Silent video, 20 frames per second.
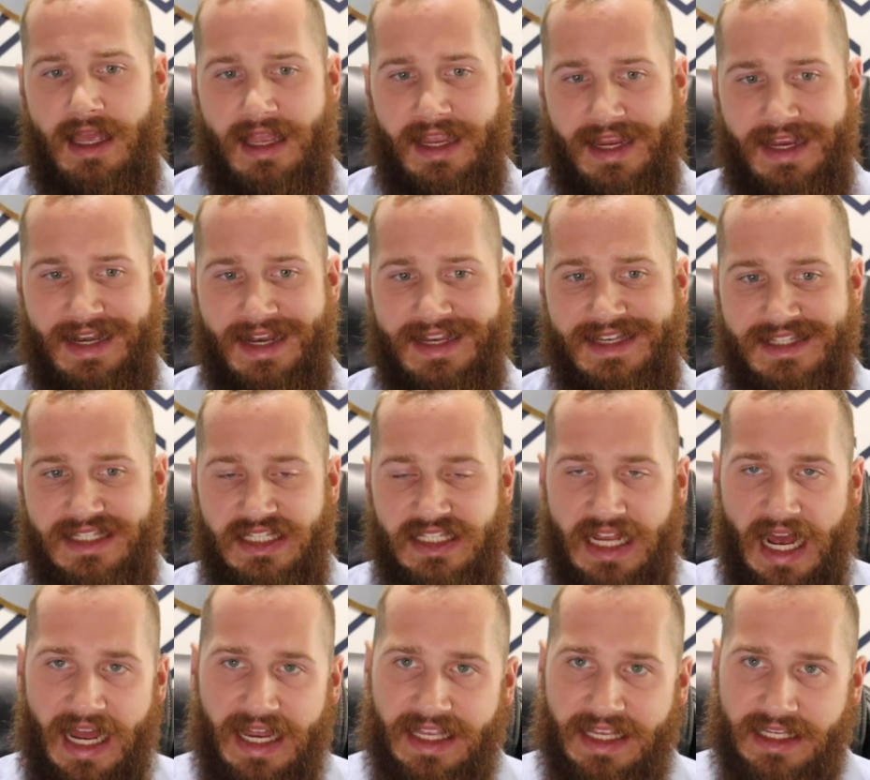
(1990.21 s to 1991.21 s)
It is
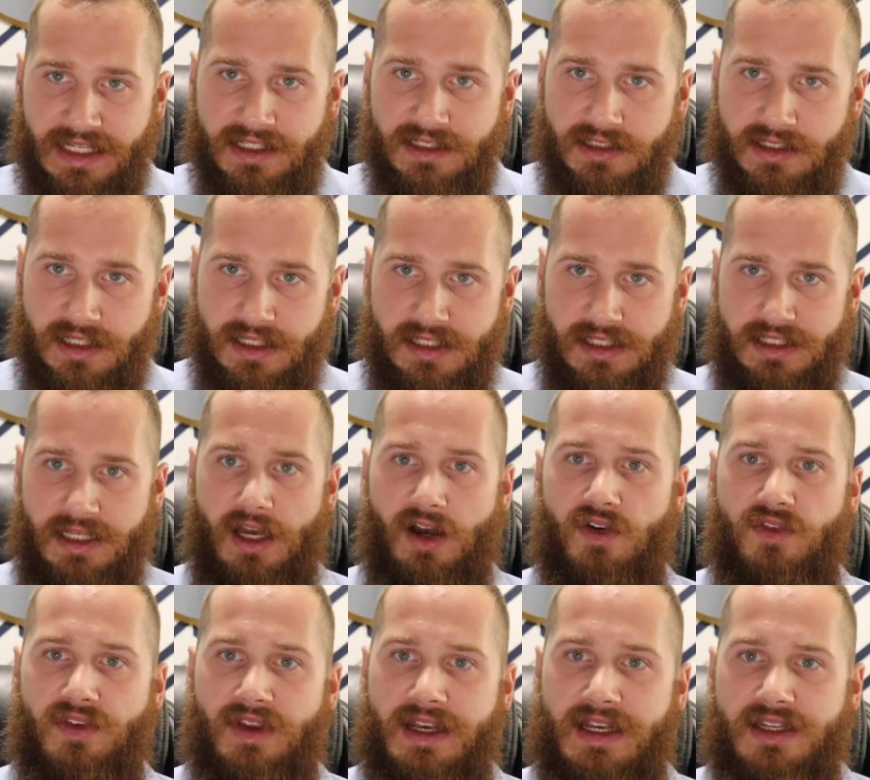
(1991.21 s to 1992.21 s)
dying to
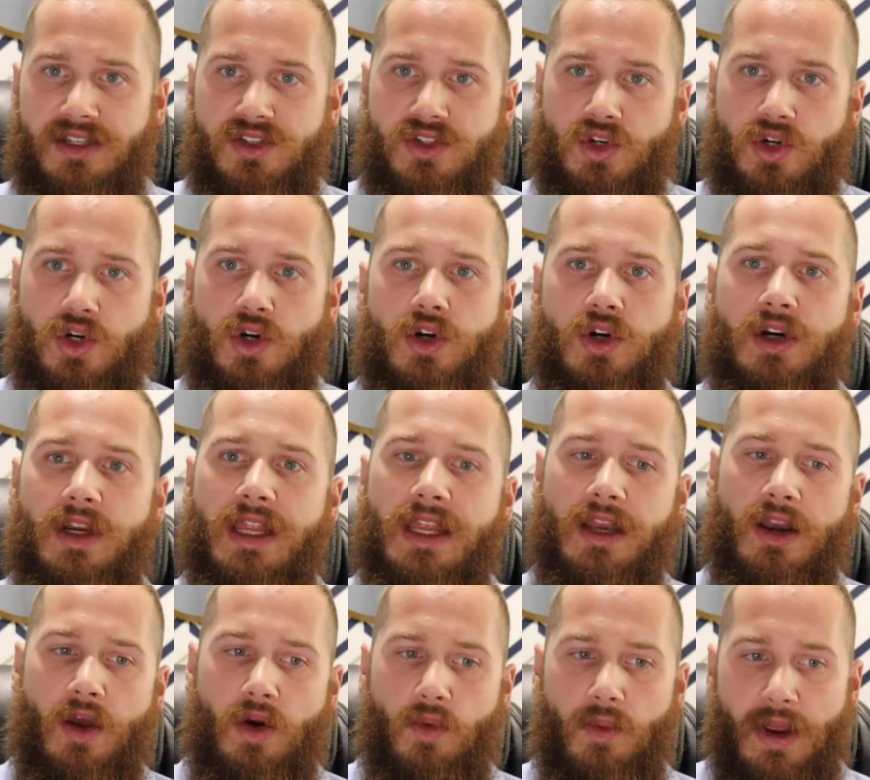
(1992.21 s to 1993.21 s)
self. It is
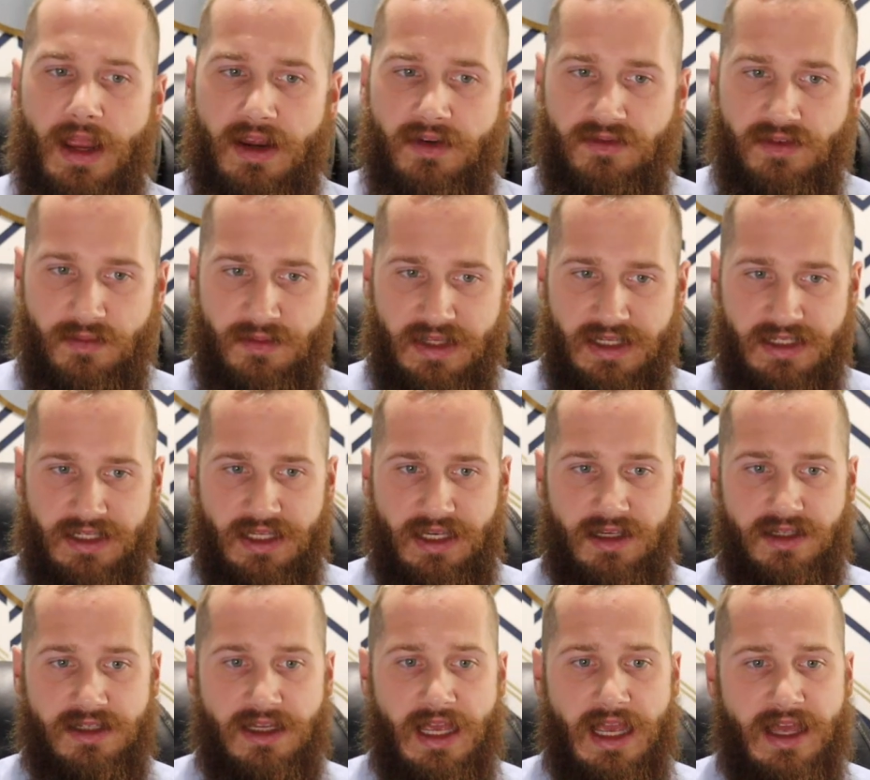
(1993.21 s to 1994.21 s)
turning away from these
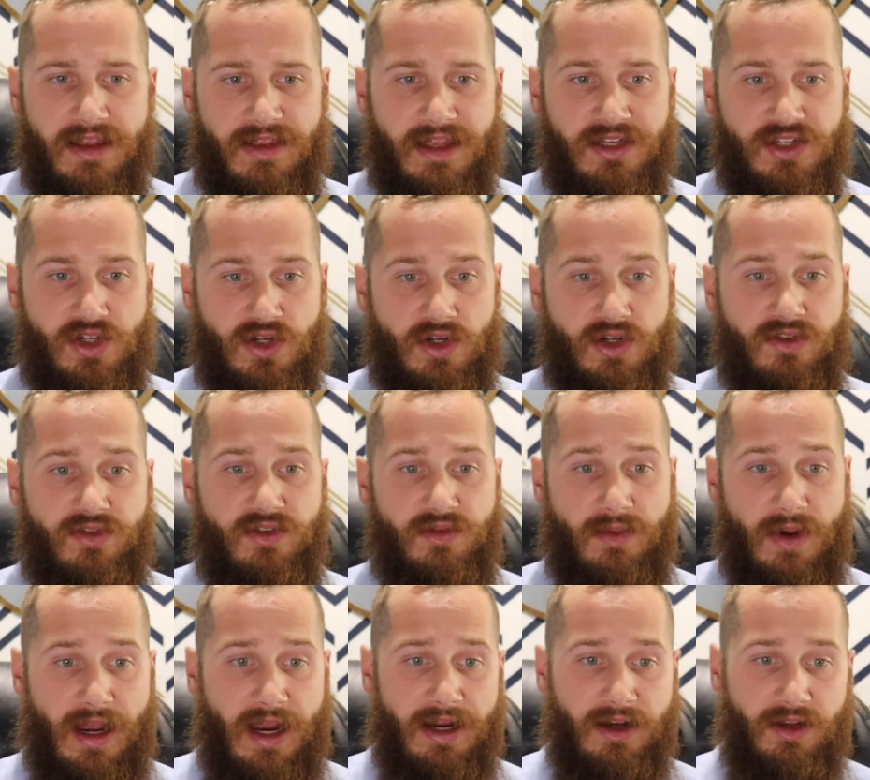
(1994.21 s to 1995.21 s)
things. They turn
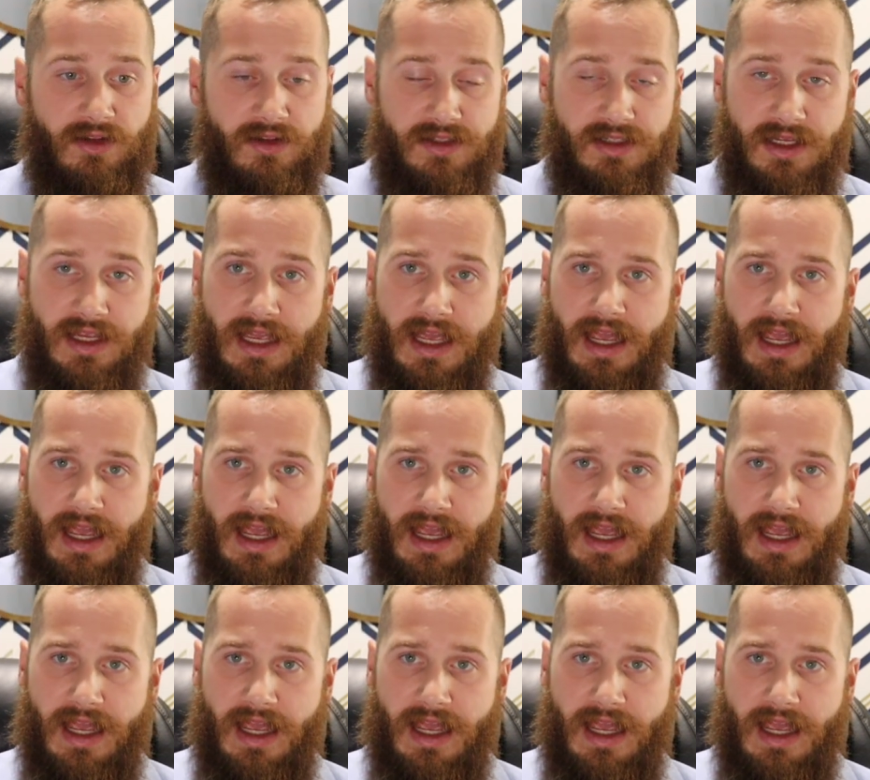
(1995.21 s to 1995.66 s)
from idols.